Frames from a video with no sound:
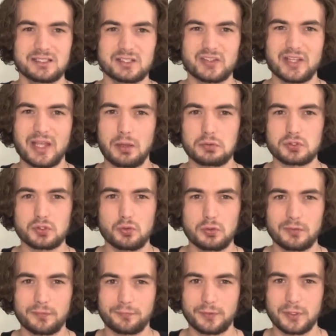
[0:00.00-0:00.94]
guy was
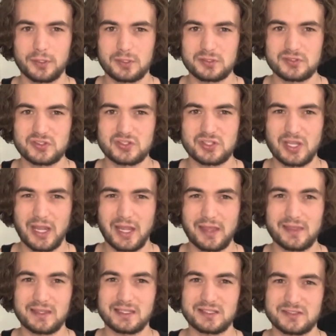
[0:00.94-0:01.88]
cool at first,
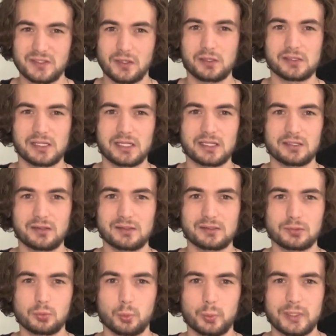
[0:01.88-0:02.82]
and then he started getting a
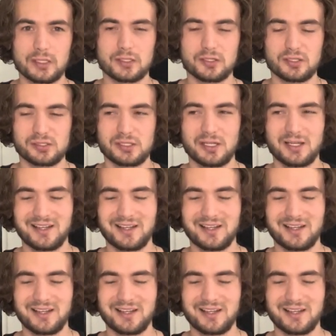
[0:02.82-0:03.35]
little weird.